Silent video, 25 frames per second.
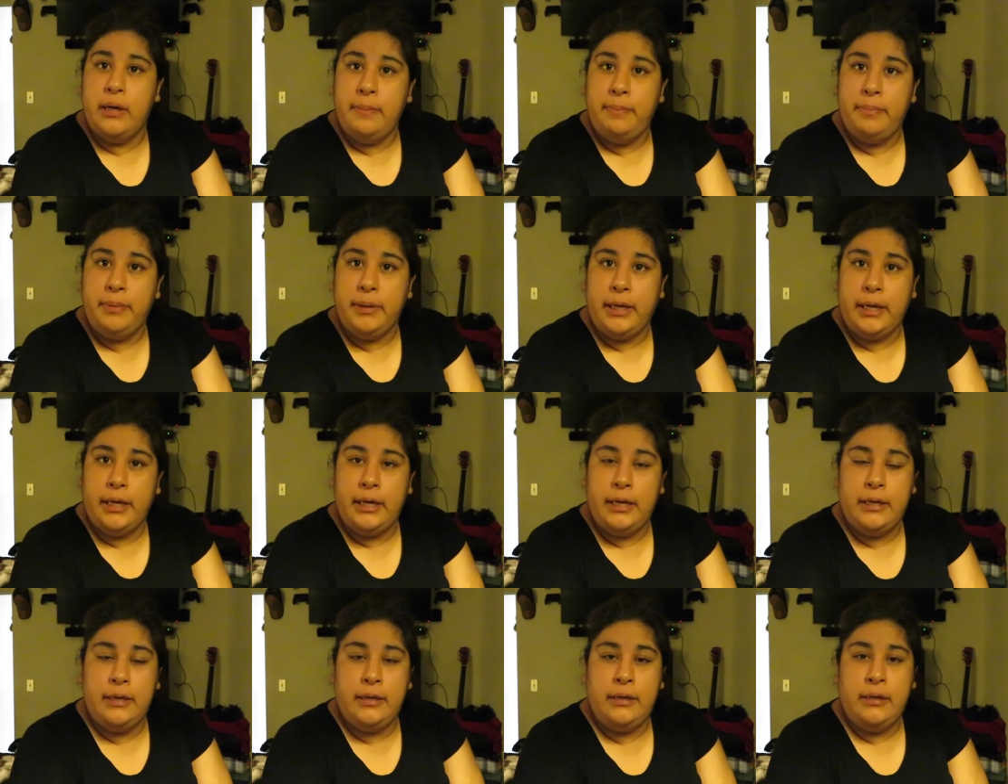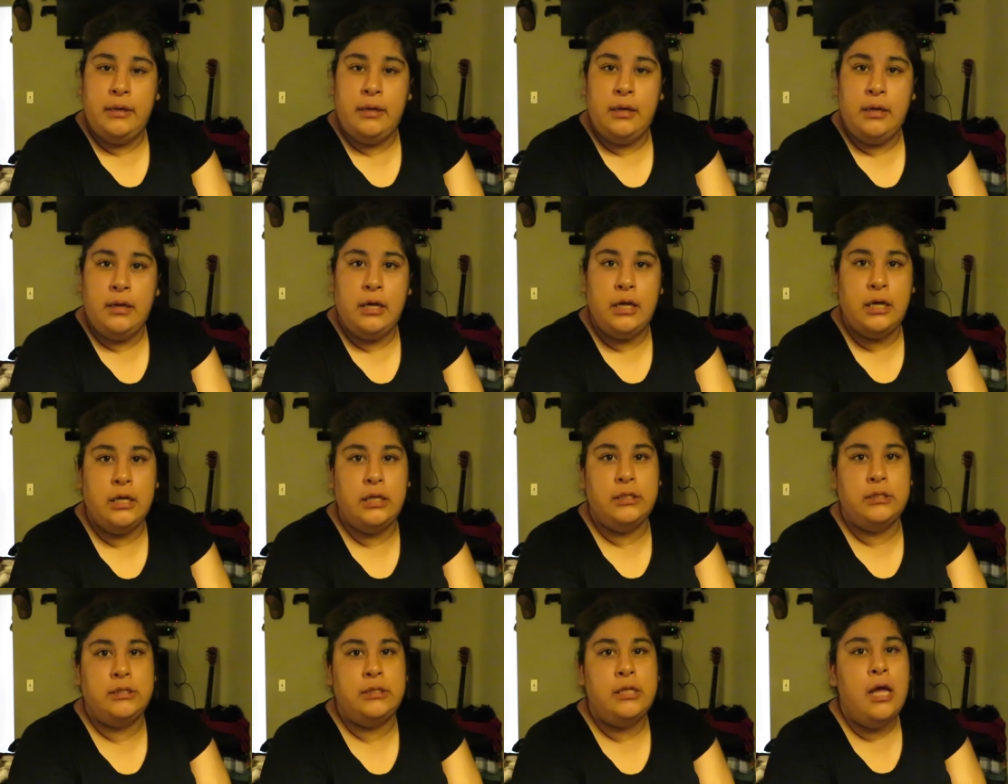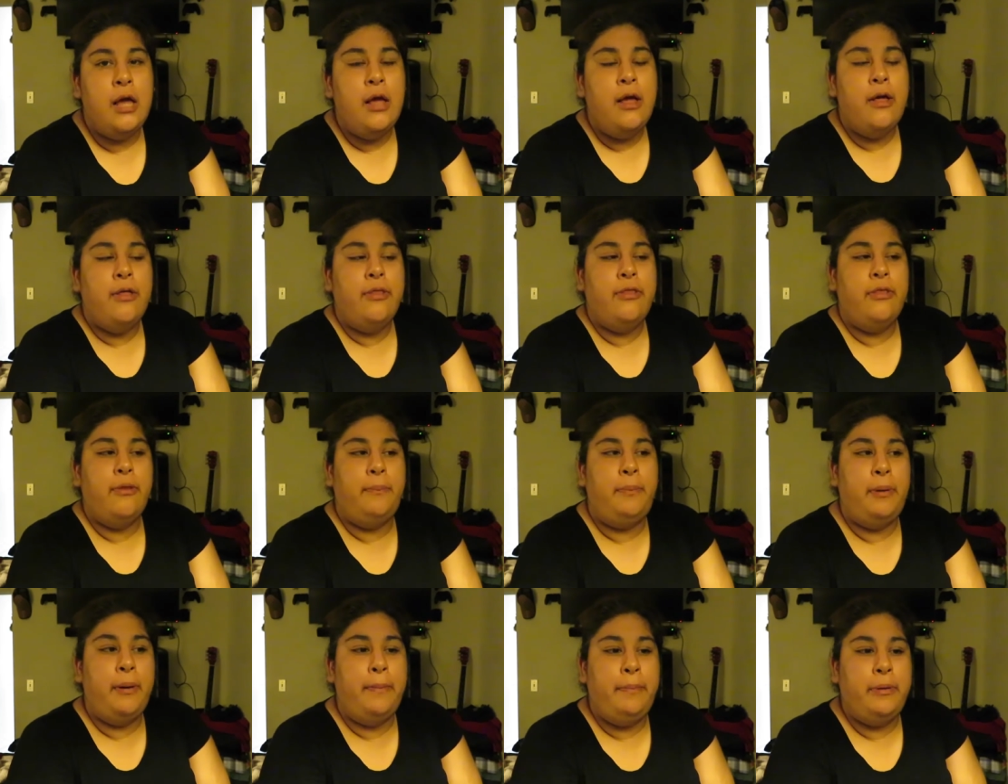up again, because
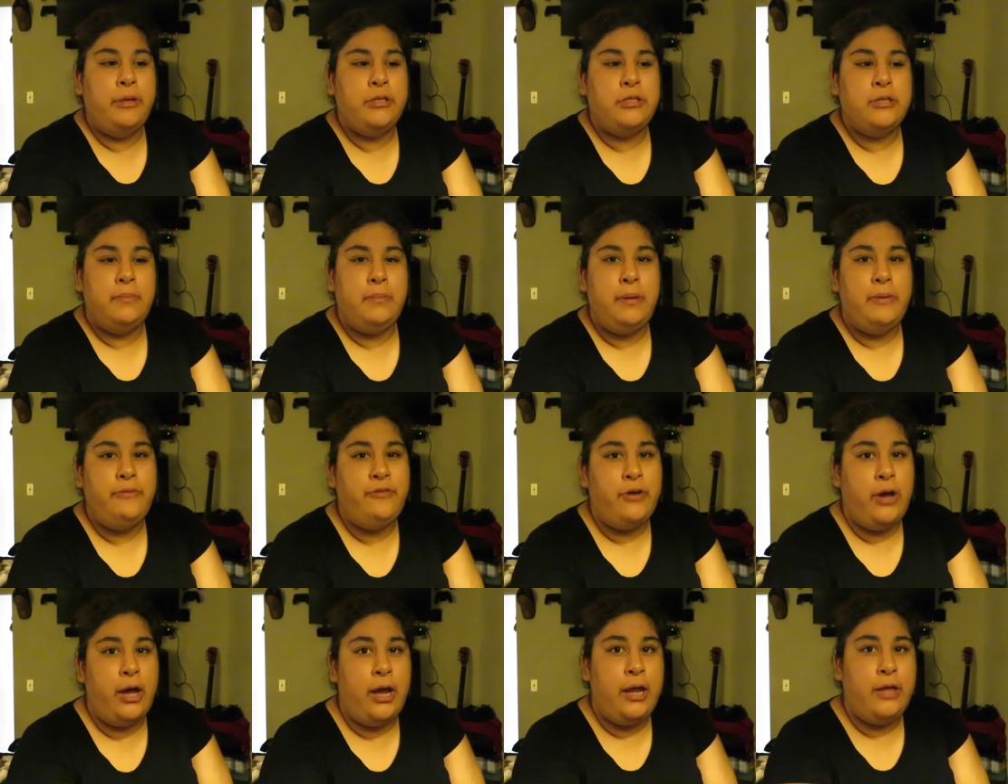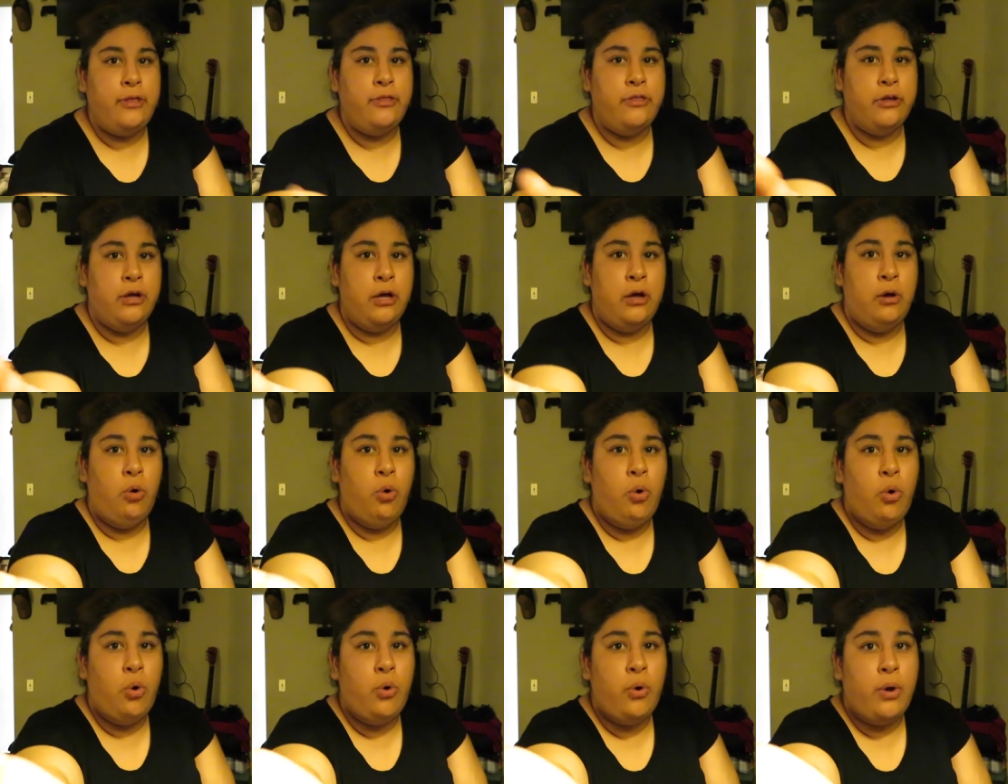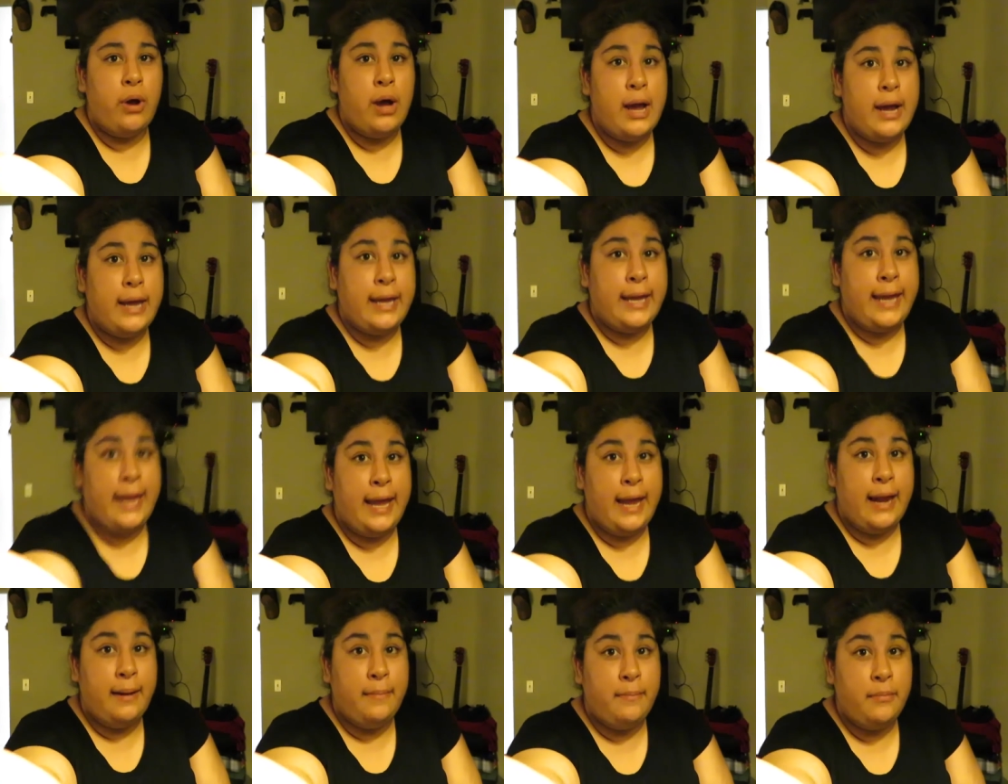the purpose of me buying the whole
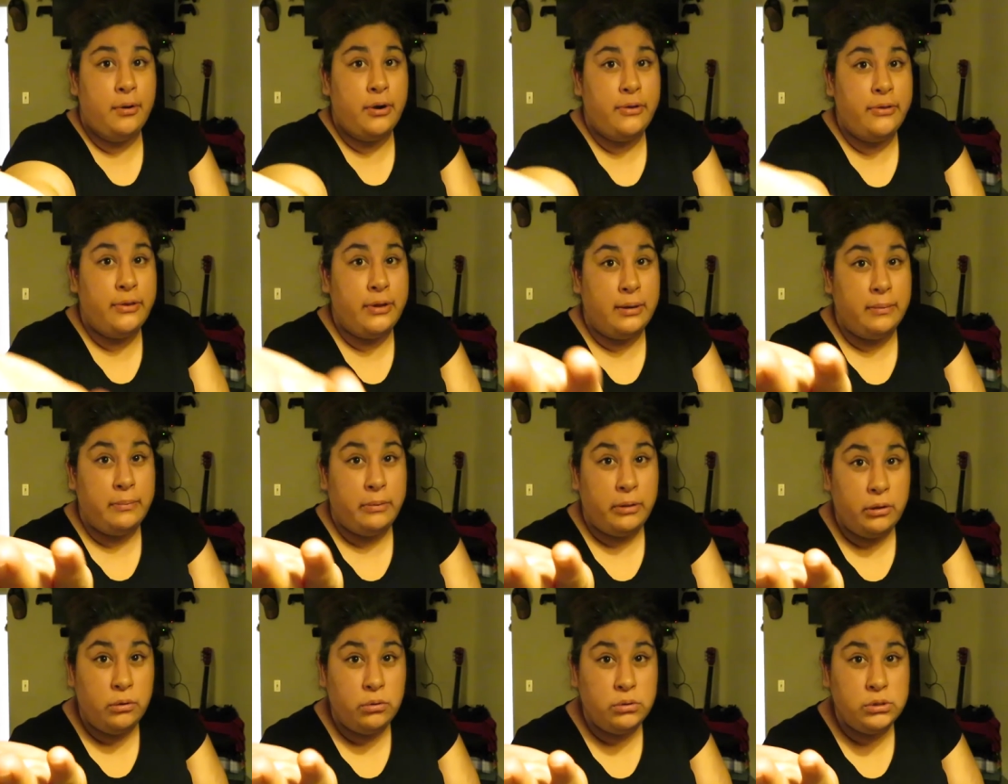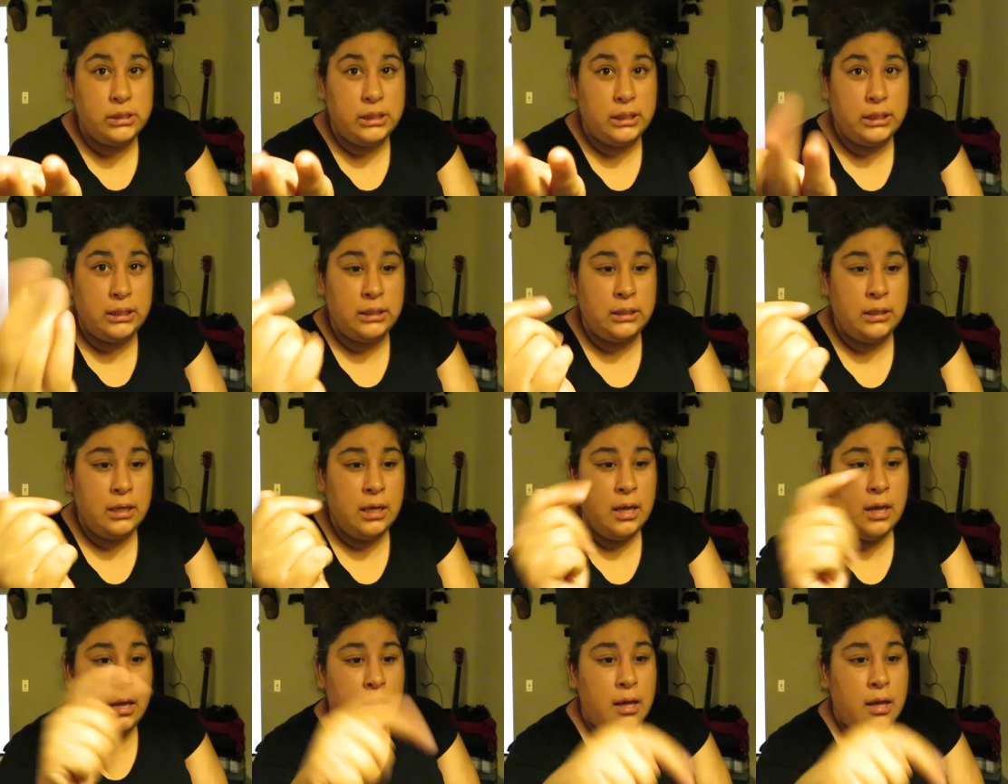camera that I'm using,